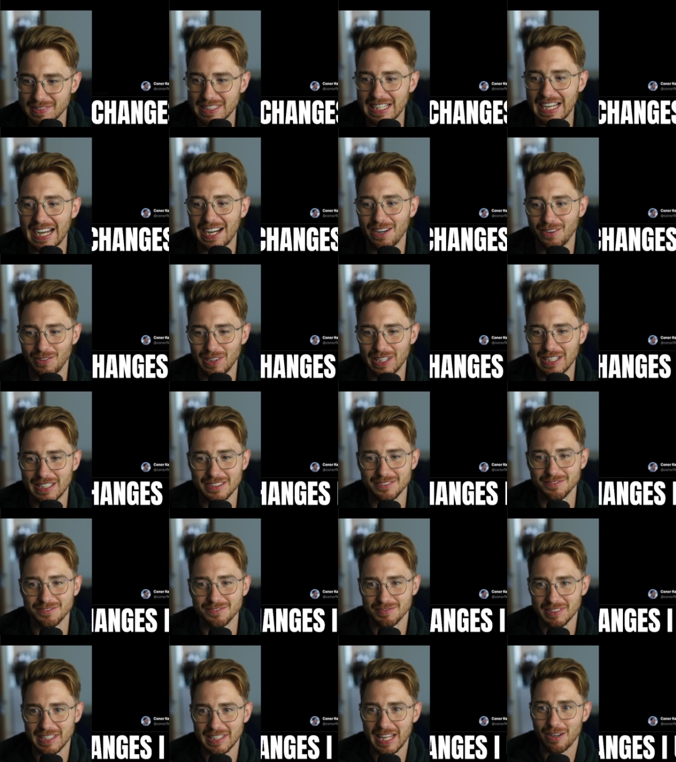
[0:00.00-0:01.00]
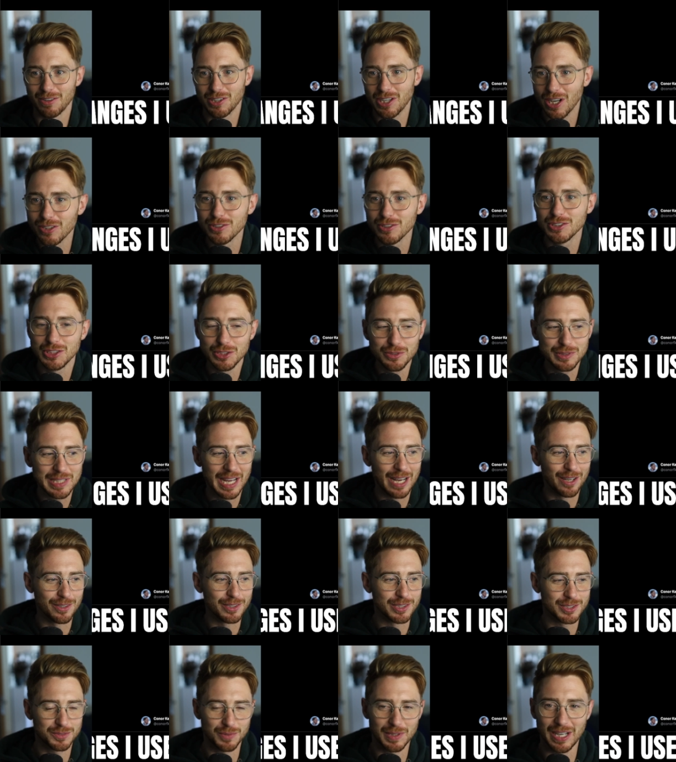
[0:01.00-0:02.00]
Okay. Yeah, well, they would close you
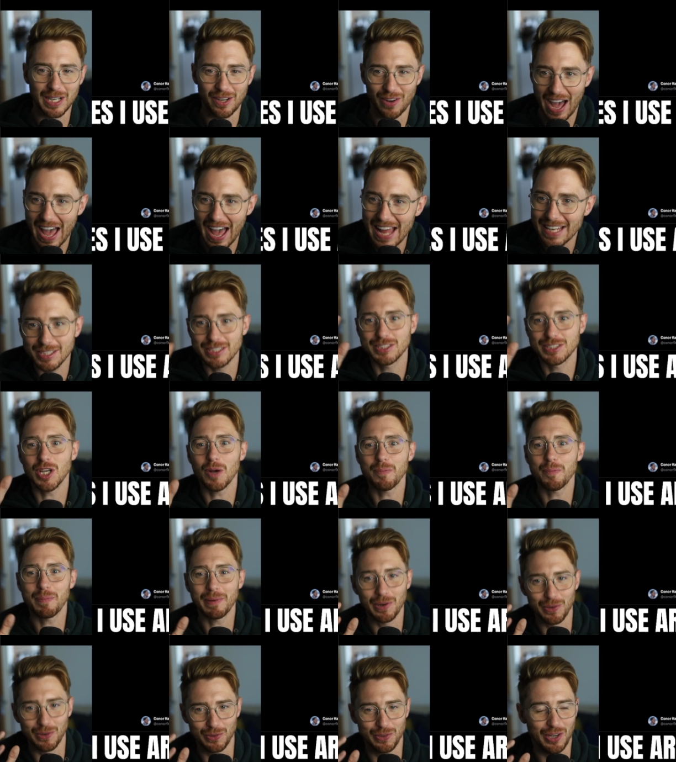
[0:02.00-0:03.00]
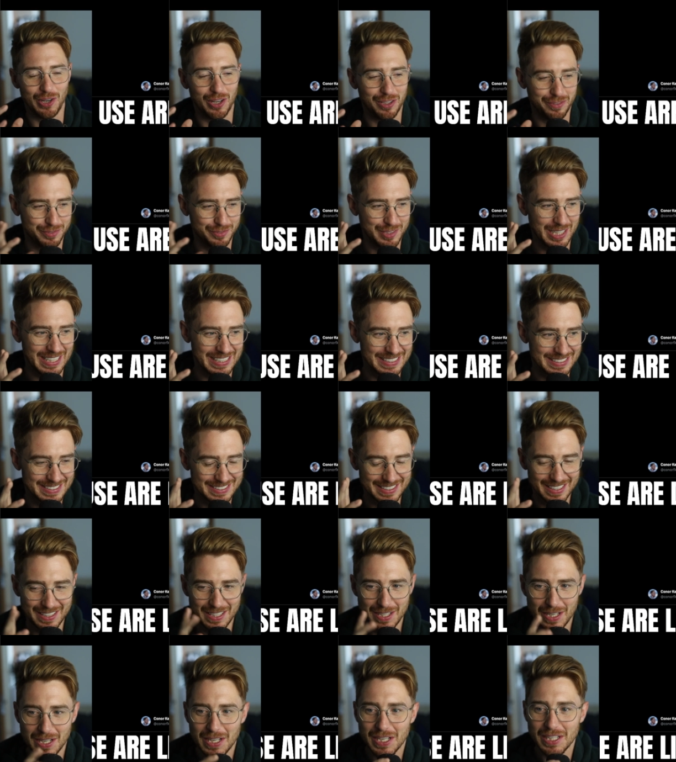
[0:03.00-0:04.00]
down as well. And to top it all off, guys,
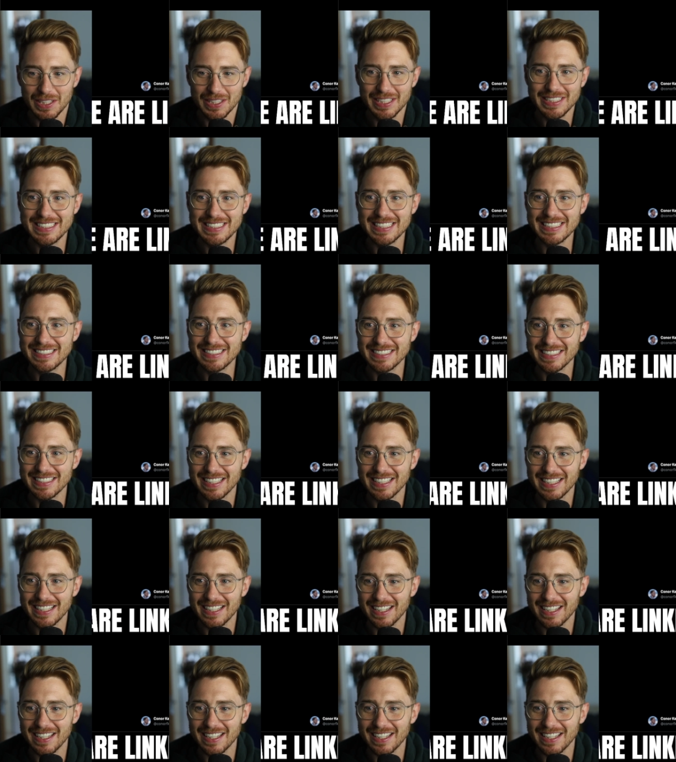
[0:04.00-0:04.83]
this is